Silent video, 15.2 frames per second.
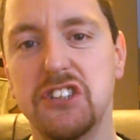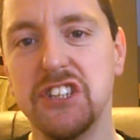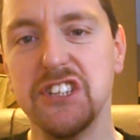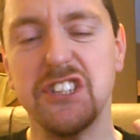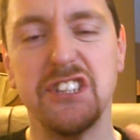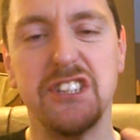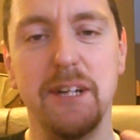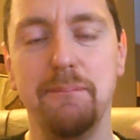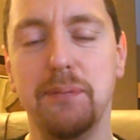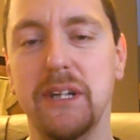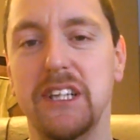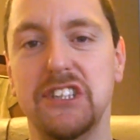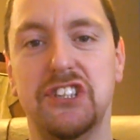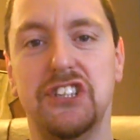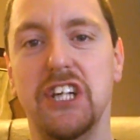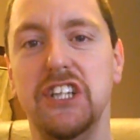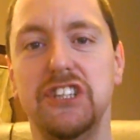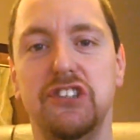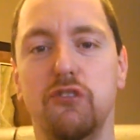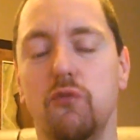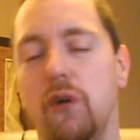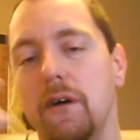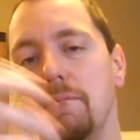just simply
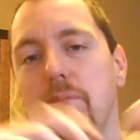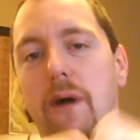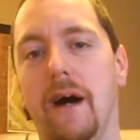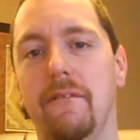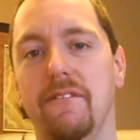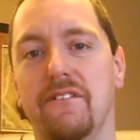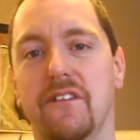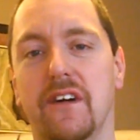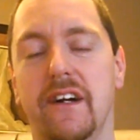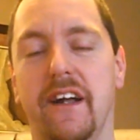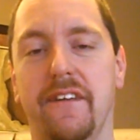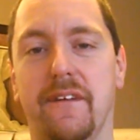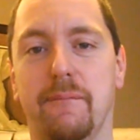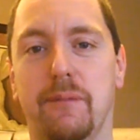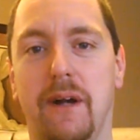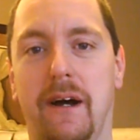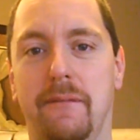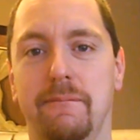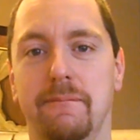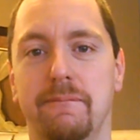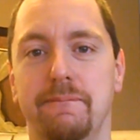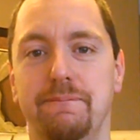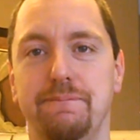exchanging one problem for another
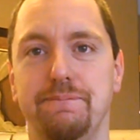problem?